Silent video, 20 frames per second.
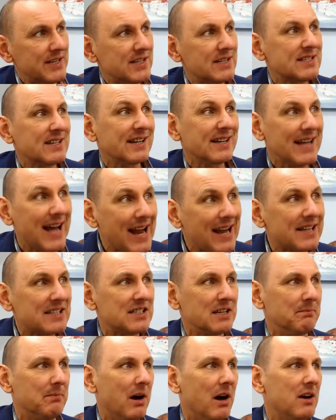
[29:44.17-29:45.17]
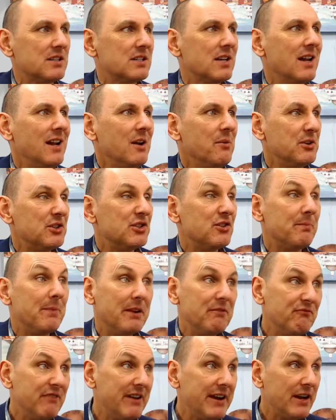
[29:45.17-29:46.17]
and Galaxy bars, which have
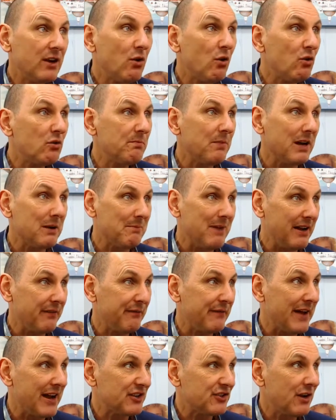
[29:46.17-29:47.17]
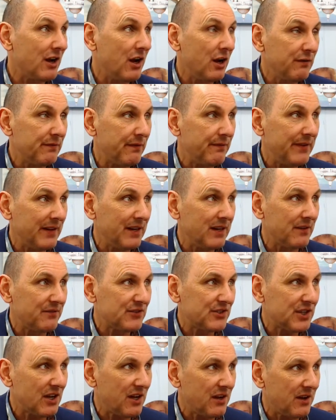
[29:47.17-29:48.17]
been recalled by the manufacturer over fear of
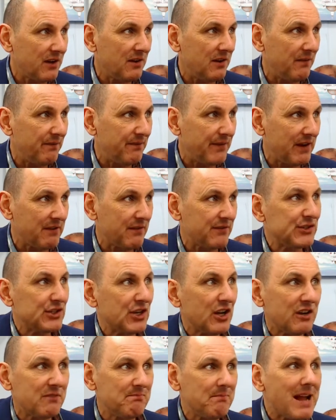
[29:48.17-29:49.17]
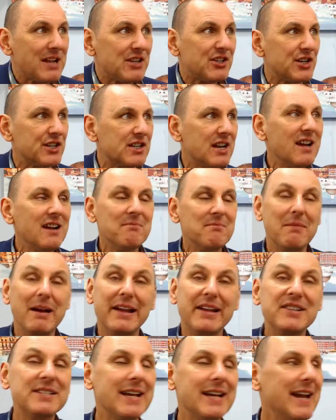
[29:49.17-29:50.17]
certain batches may
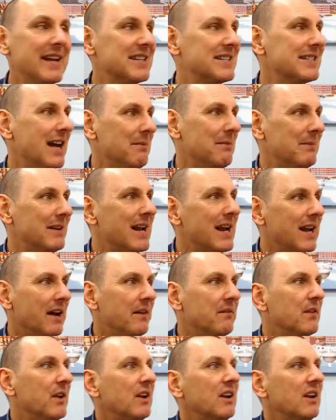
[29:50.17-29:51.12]
contain salmonella.